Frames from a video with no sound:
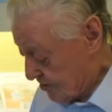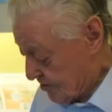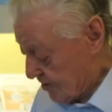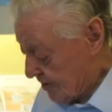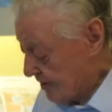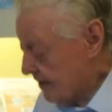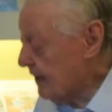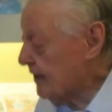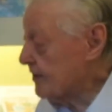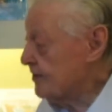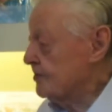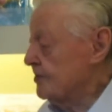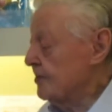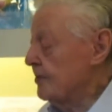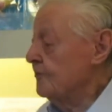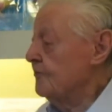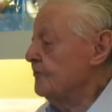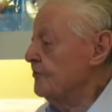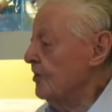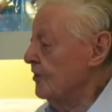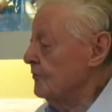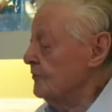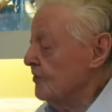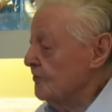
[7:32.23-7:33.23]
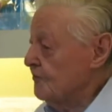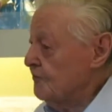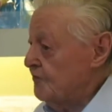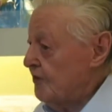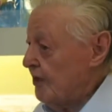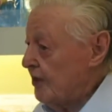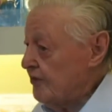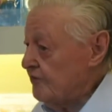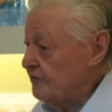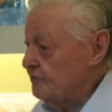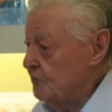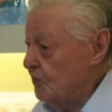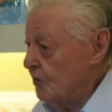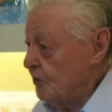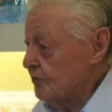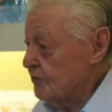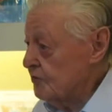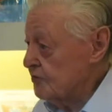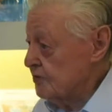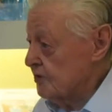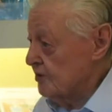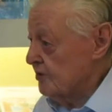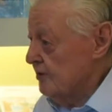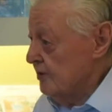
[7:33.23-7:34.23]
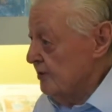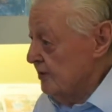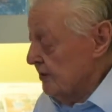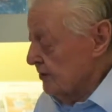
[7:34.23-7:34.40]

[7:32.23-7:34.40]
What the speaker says: selected from the five books,